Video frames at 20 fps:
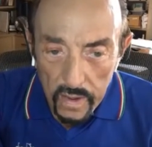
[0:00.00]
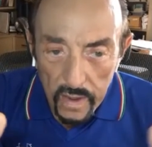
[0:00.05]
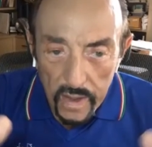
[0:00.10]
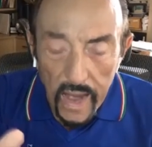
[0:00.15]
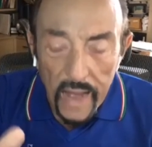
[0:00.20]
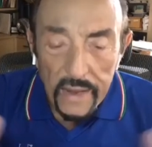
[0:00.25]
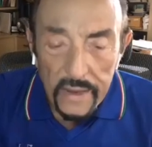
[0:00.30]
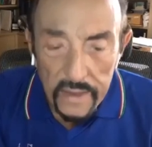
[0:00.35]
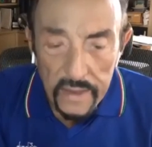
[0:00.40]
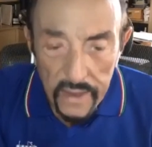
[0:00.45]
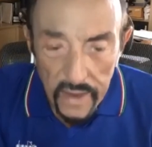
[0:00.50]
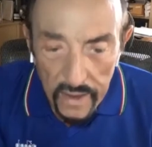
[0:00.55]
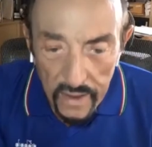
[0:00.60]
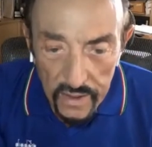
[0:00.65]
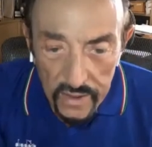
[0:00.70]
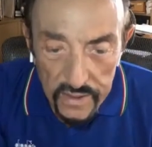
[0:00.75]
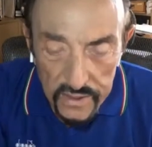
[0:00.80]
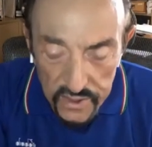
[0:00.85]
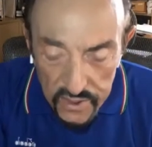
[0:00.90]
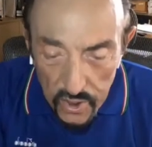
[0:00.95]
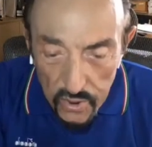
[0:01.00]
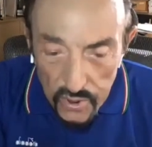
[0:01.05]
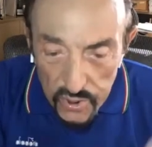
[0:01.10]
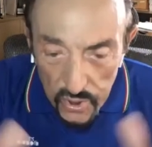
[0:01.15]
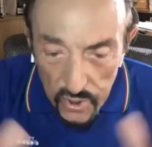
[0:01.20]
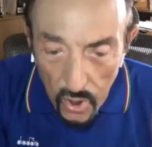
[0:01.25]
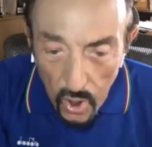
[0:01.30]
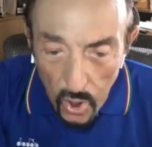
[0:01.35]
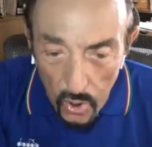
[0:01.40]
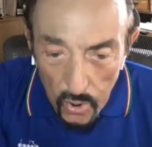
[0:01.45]
context,
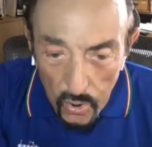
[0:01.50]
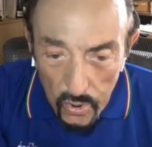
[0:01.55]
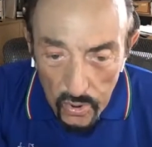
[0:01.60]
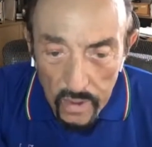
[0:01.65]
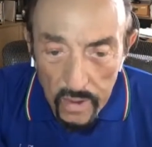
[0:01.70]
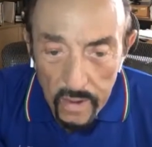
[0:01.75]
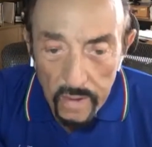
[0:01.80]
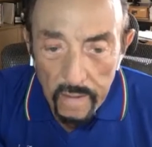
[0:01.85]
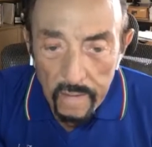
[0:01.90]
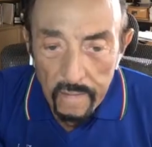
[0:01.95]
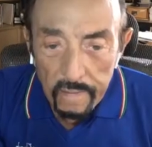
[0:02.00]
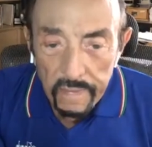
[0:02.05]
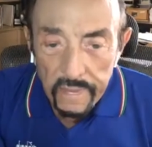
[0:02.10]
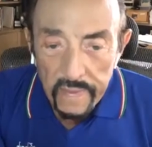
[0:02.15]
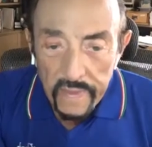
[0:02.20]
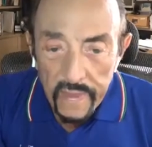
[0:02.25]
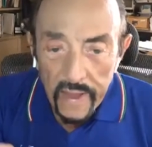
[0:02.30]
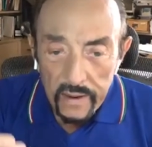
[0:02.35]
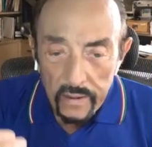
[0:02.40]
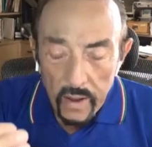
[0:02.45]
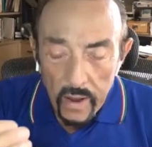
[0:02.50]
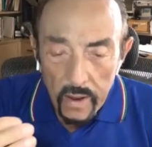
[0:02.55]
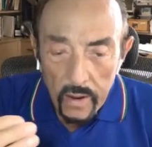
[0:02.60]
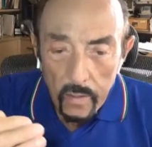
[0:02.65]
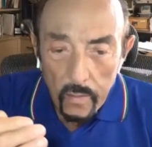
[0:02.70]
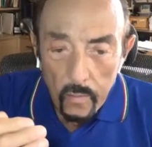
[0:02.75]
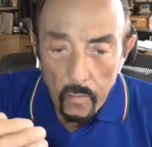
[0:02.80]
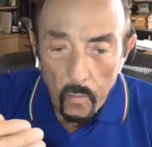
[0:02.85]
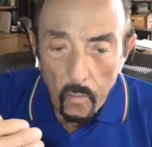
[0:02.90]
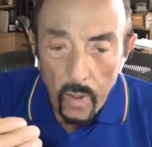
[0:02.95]
social whole. That
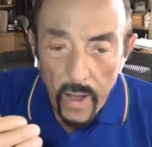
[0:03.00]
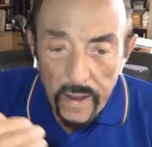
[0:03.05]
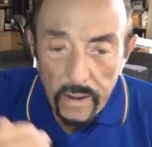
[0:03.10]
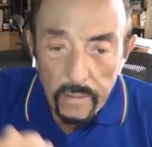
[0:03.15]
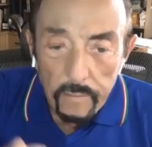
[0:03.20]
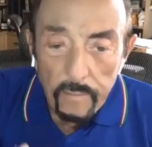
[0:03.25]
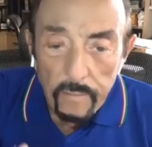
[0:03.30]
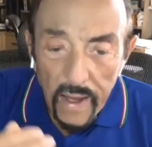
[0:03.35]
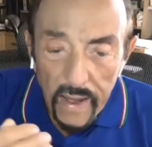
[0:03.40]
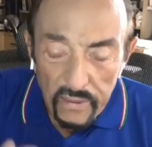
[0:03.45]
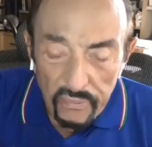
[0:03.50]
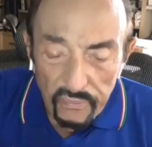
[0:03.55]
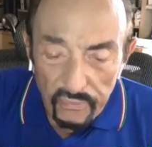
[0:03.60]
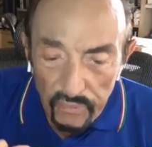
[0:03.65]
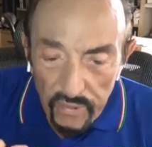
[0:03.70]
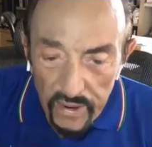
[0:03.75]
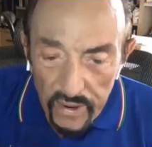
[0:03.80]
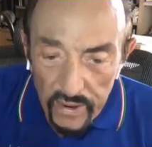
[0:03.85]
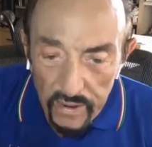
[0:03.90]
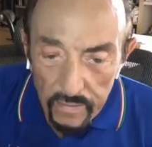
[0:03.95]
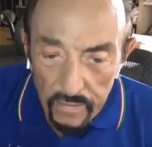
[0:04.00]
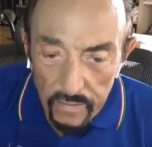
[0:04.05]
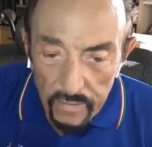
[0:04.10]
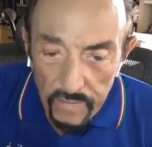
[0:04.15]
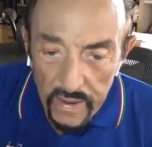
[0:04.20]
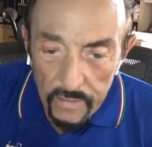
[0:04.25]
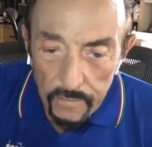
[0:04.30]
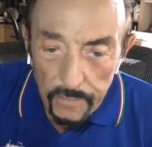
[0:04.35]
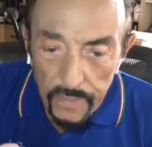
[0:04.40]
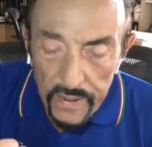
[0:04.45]
when my freedom
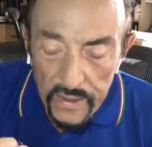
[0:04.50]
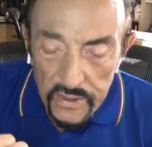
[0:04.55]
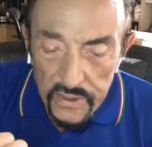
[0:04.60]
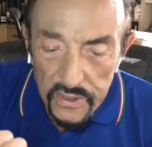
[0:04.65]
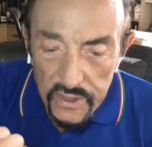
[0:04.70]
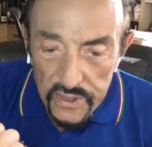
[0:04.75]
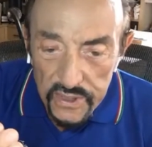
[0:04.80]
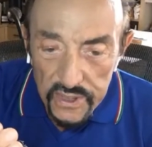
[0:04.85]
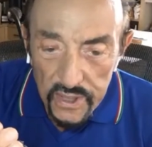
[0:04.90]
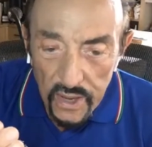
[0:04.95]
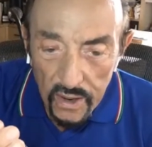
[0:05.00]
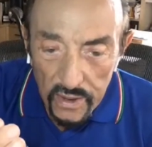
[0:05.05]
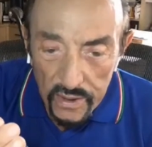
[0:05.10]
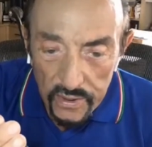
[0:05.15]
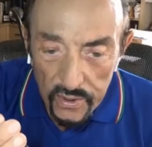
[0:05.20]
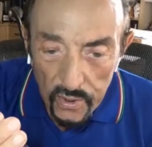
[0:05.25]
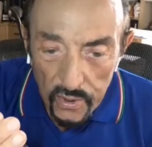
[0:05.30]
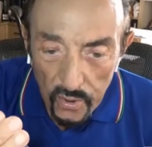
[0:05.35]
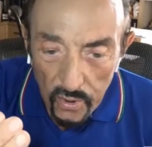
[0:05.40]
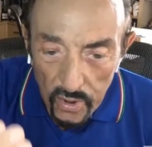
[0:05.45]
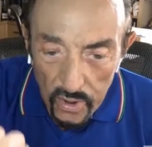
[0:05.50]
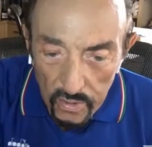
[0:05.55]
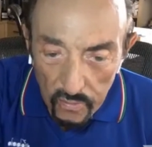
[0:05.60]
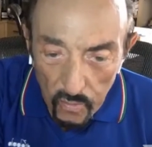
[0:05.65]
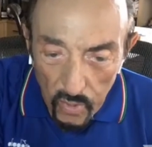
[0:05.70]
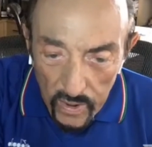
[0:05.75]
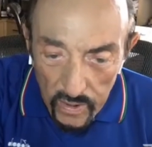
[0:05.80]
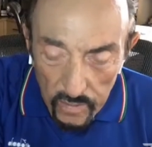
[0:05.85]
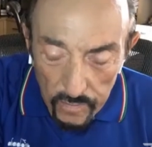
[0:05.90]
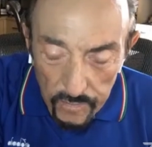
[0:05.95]
impinges on your
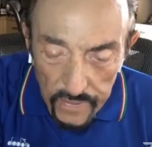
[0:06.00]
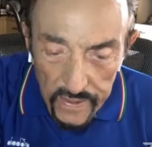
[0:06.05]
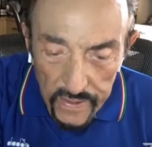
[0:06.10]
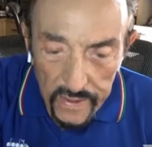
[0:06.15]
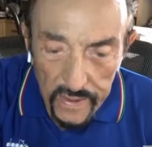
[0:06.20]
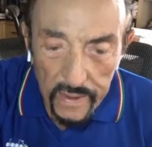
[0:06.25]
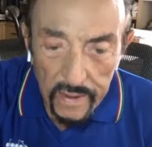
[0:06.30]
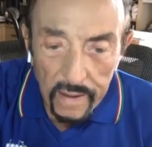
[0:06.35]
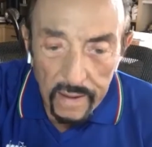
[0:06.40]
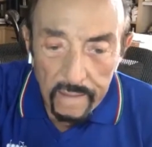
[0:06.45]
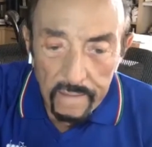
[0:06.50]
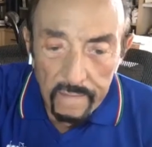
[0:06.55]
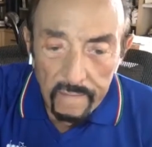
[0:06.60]
well-being,